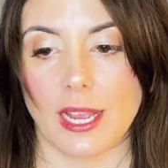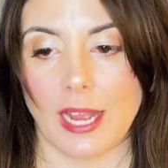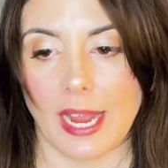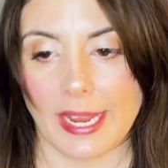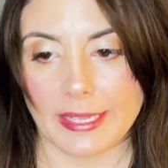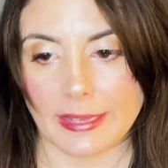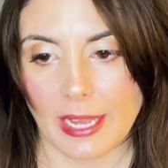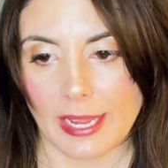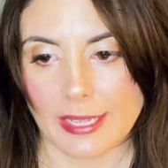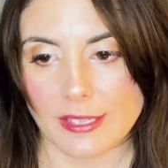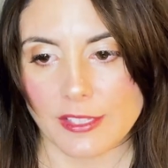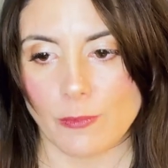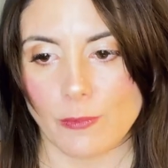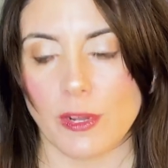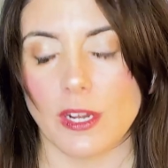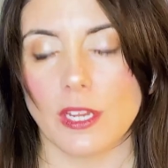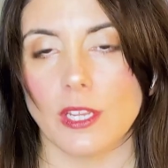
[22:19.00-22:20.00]
guidelines,
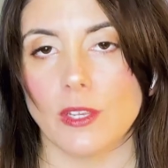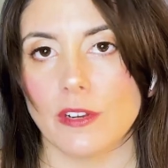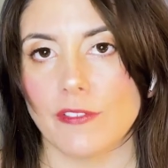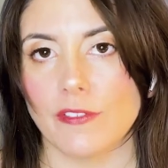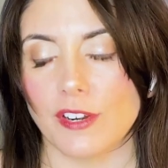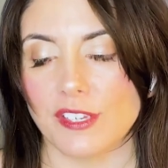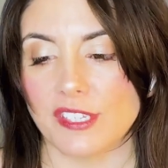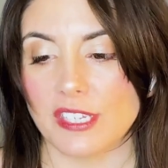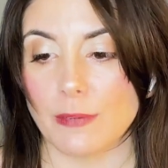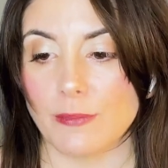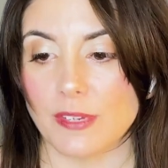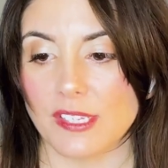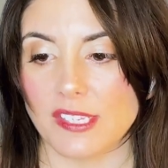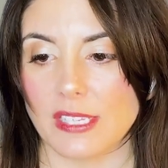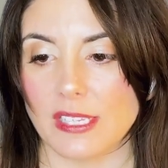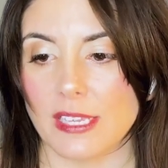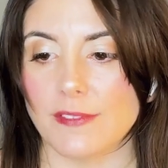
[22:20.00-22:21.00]
when a university
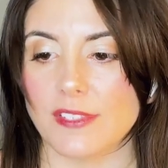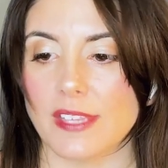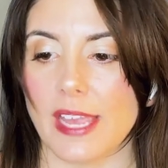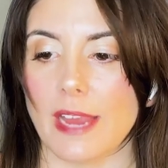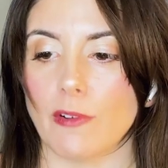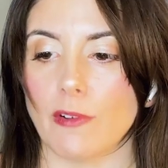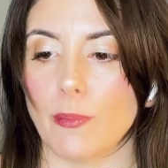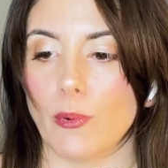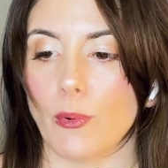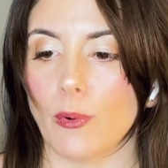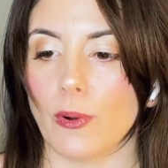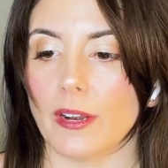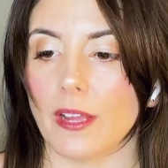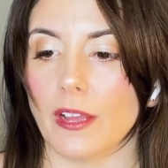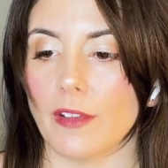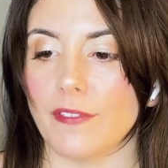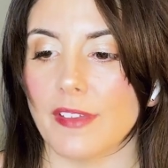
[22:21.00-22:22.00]
receives a
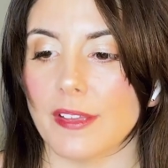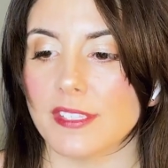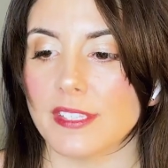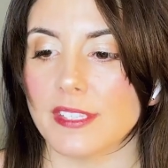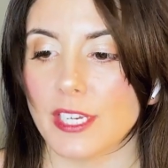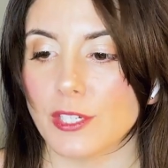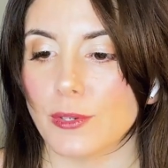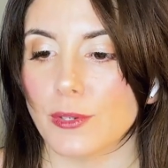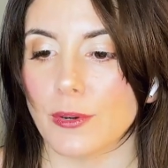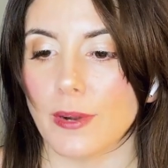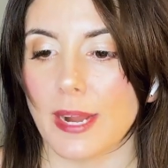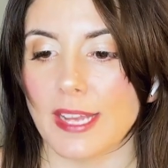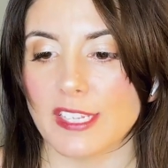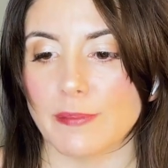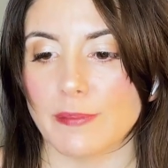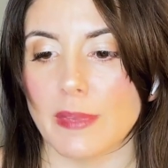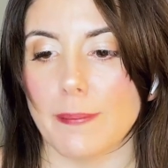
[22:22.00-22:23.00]
report of sexual
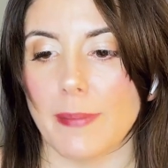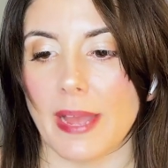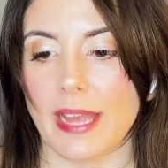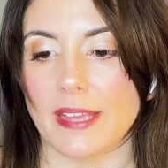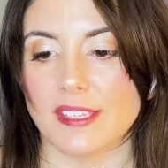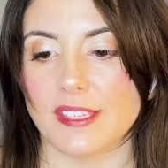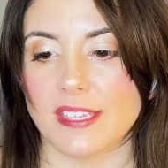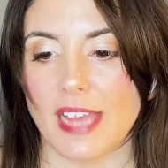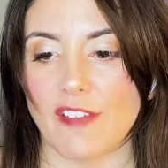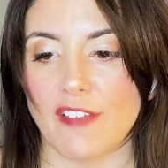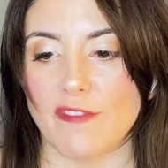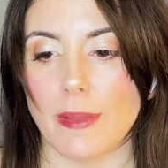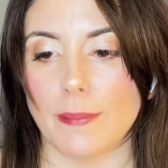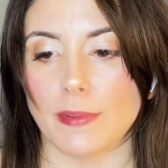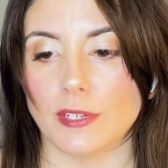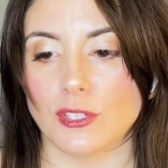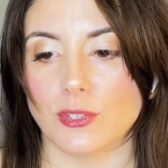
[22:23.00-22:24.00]
harassment by a staff
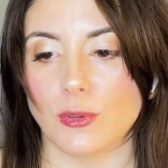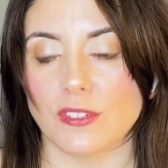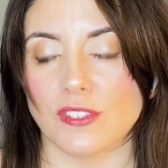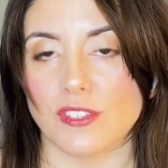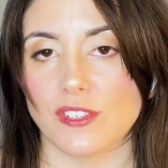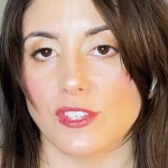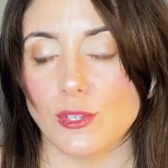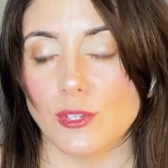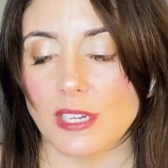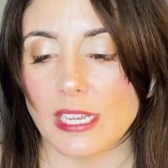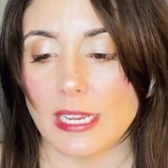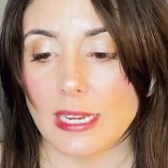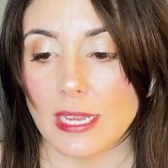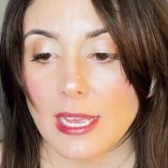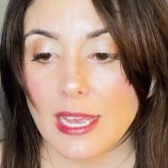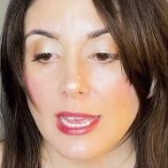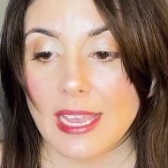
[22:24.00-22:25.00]
member towards a
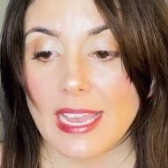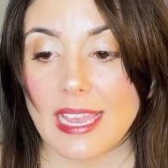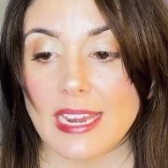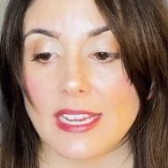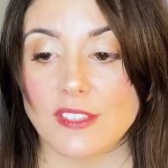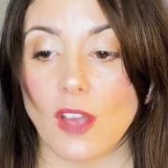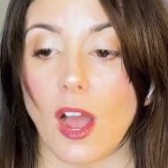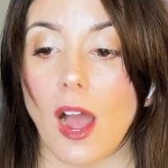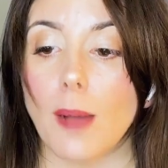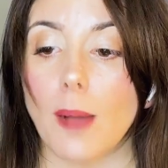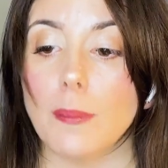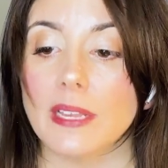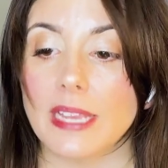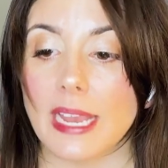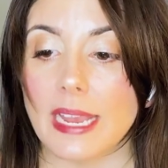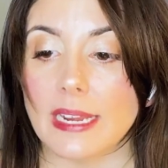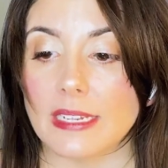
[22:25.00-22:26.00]
student, it is
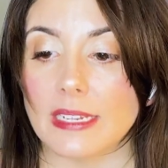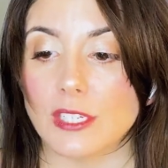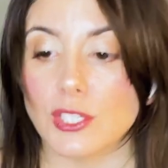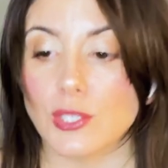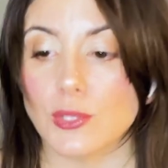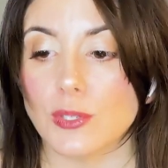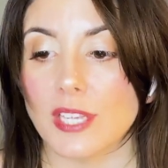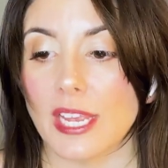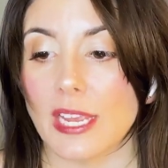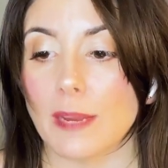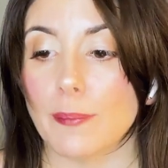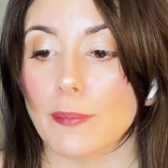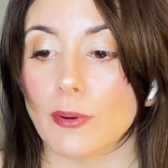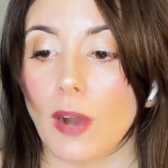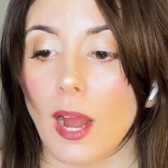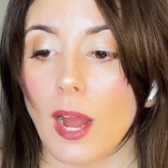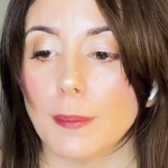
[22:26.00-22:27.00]
obligated to take
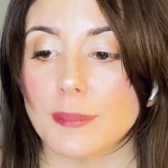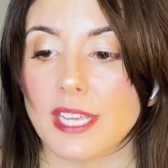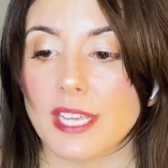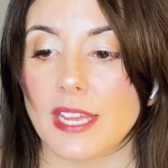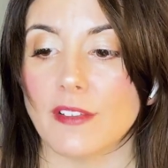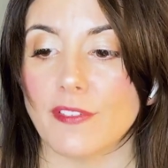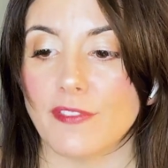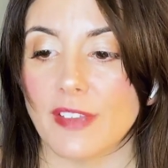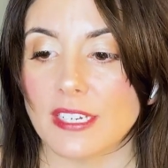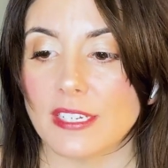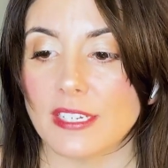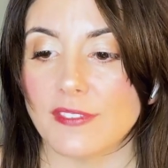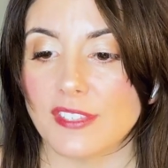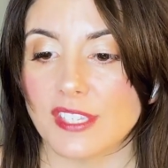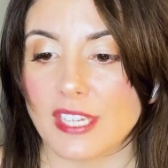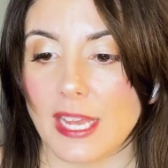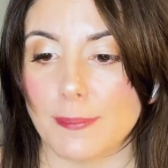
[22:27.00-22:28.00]
prompt and
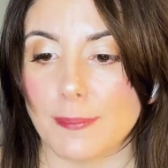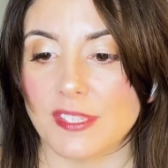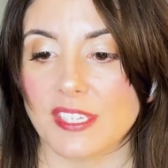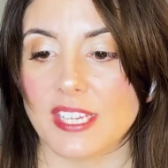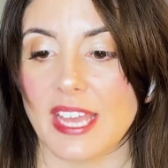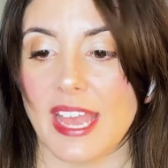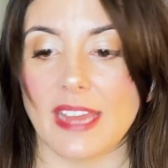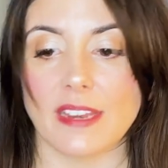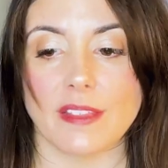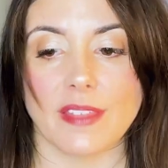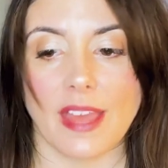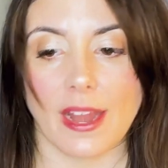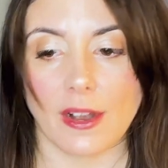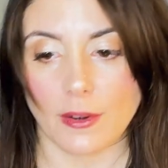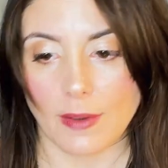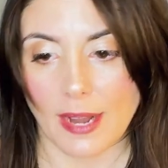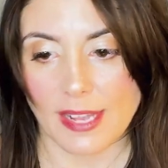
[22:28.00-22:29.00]
effective steps to end
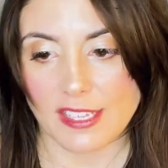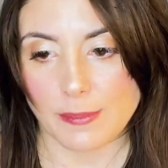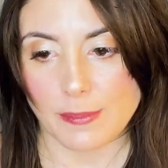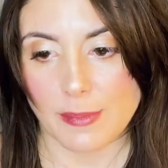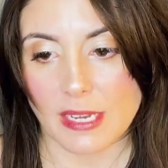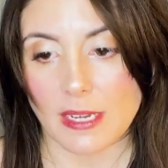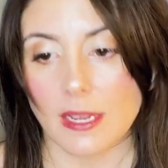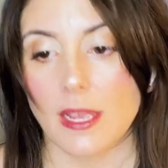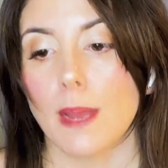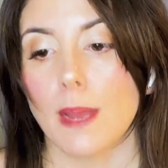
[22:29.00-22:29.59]
that harassment,